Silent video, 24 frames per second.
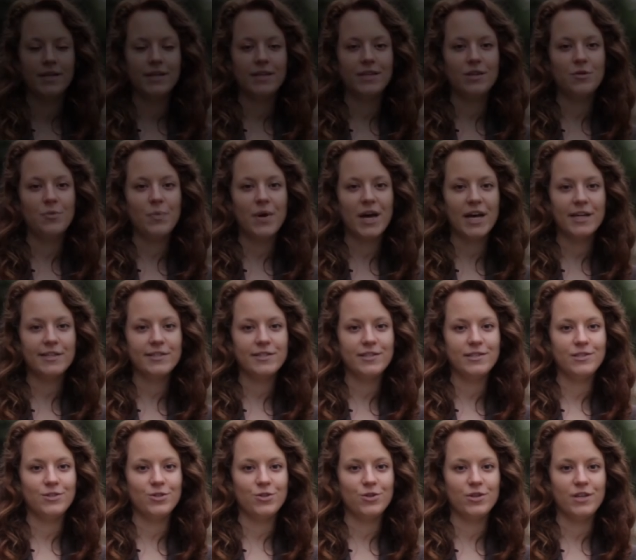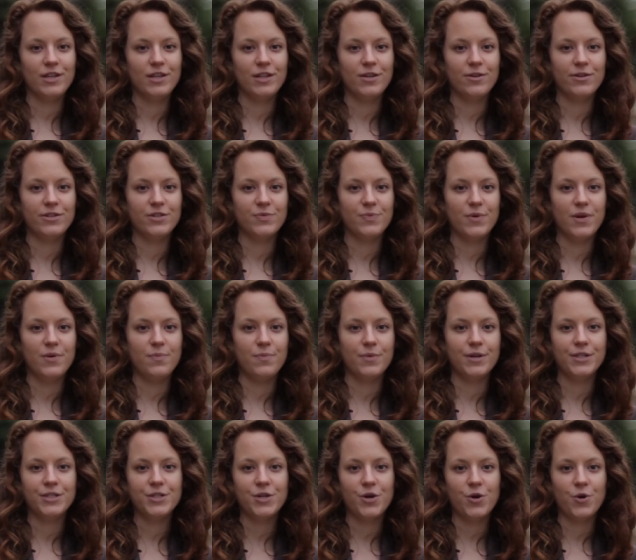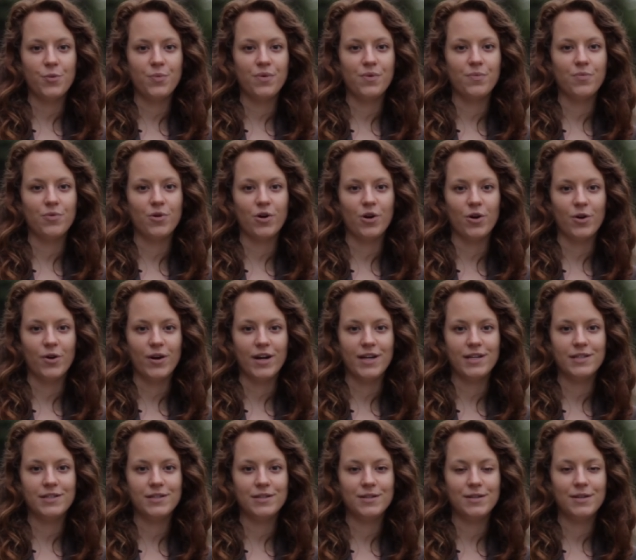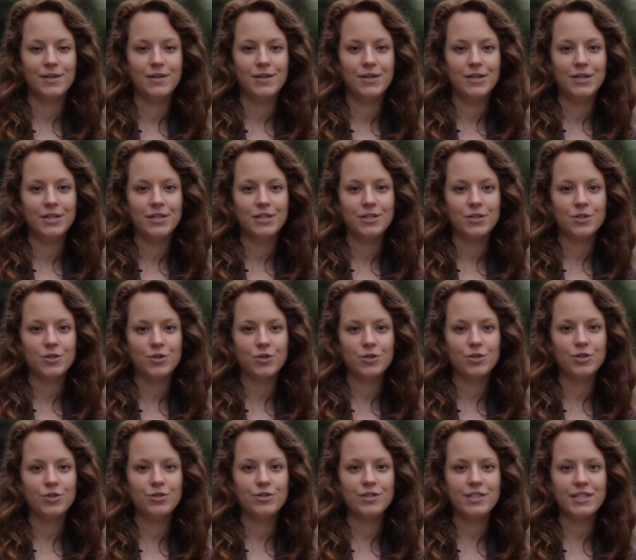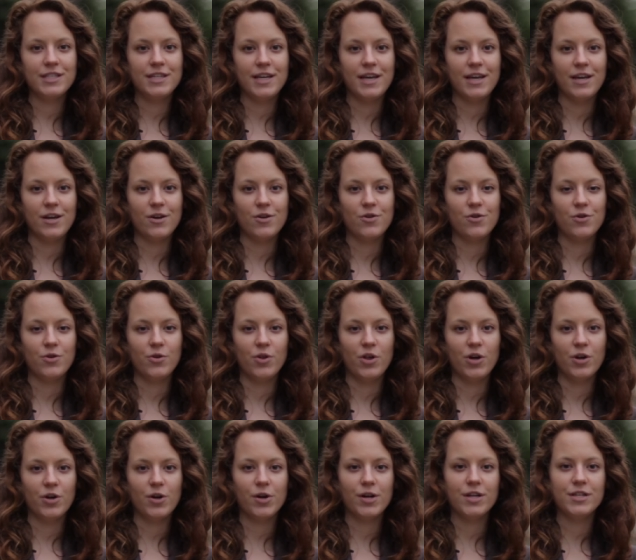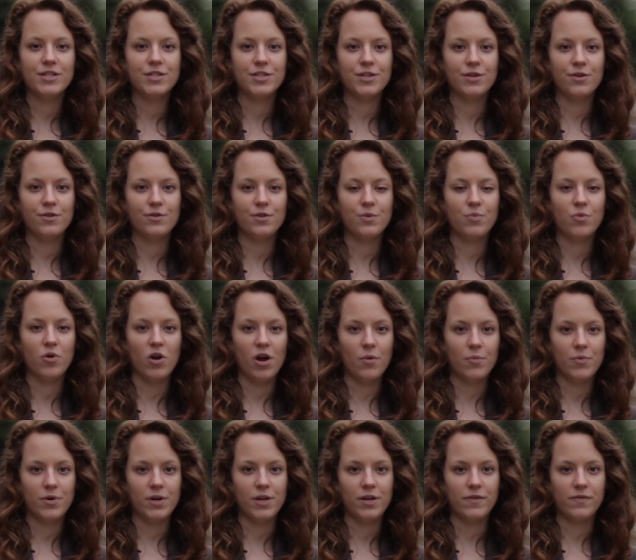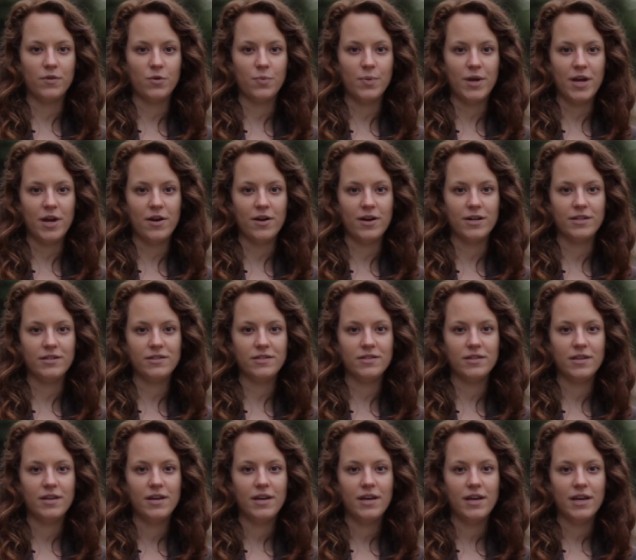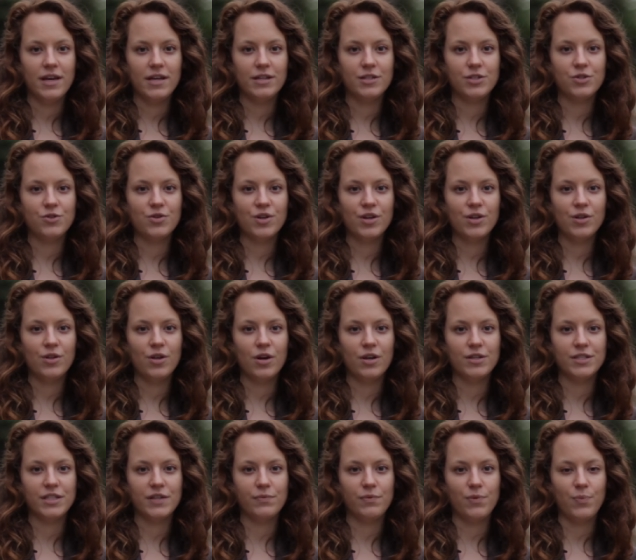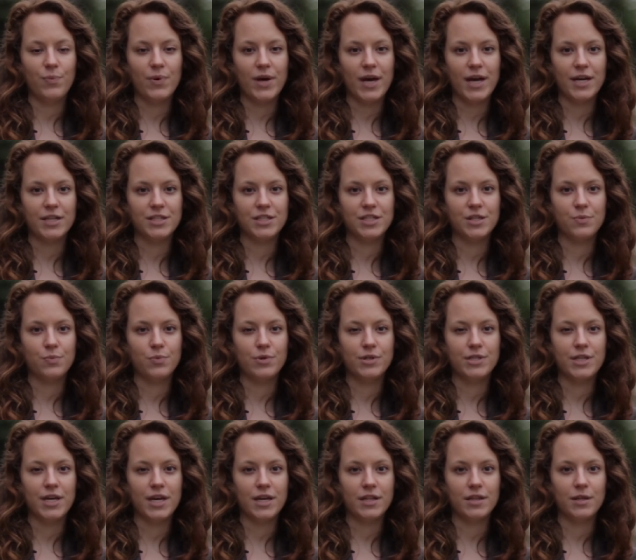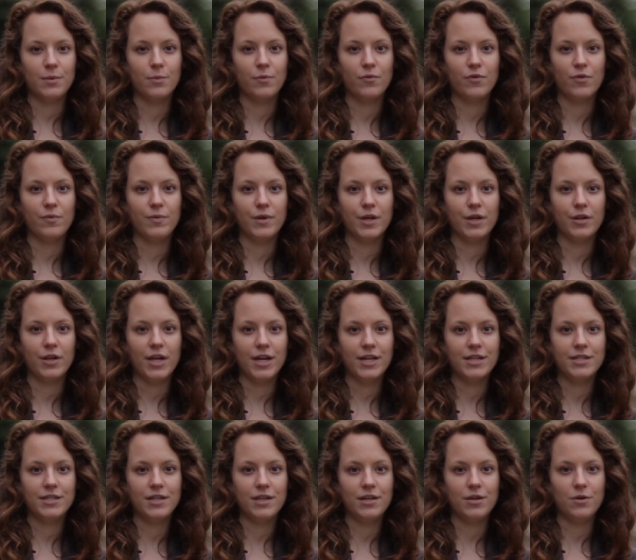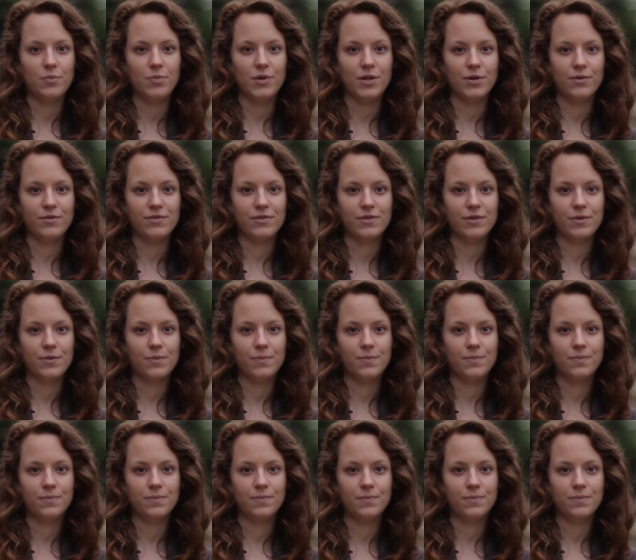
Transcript: In the past century, there has been much hope and progress. Children today are no longer considered the property of their parents, and strict laws have been passed to protect them from neglect and abuse.